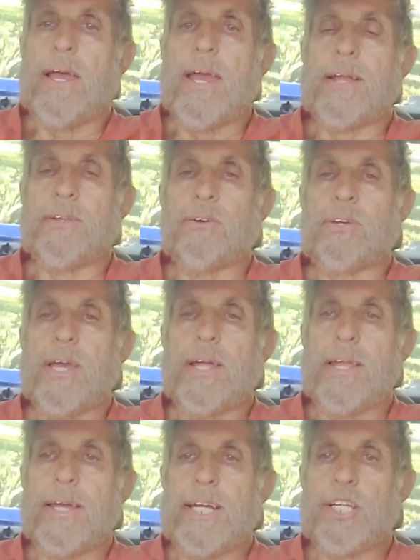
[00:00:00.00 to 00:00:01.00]
And you'll
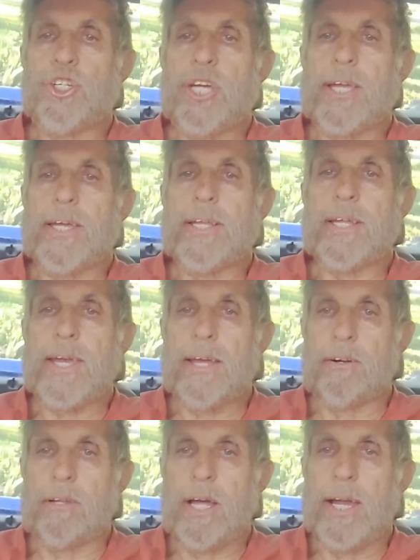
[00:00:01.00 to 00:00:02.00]
get a check
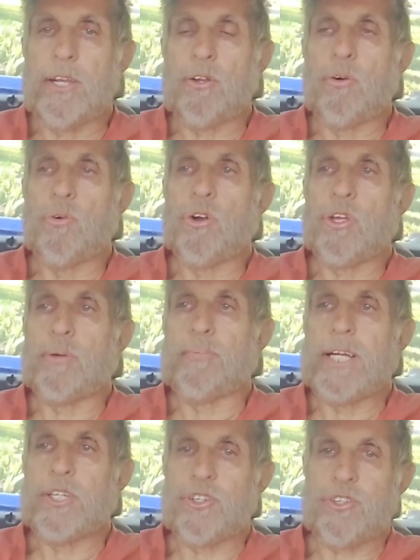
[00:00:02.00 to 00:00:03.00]
indicator light, or you
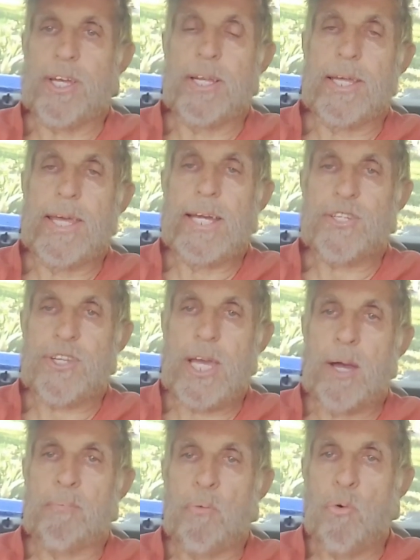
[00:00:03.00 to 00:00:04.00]
may just get a gas
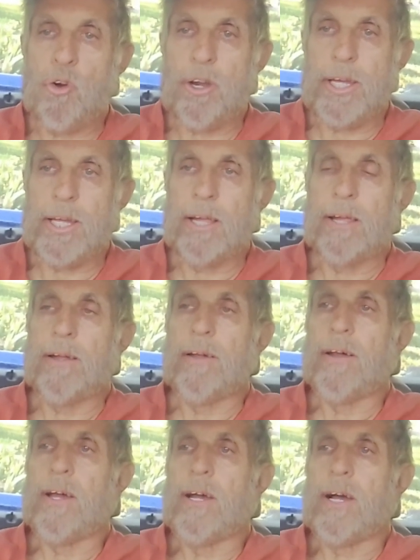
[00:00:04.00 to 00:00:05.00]
cap warning
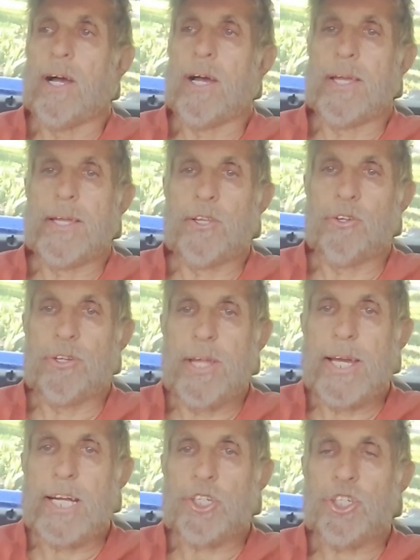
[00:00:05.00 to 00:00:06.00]
in your
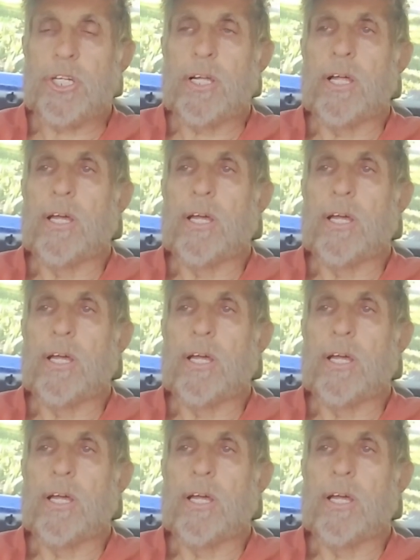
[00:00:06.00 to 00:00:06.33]
dash.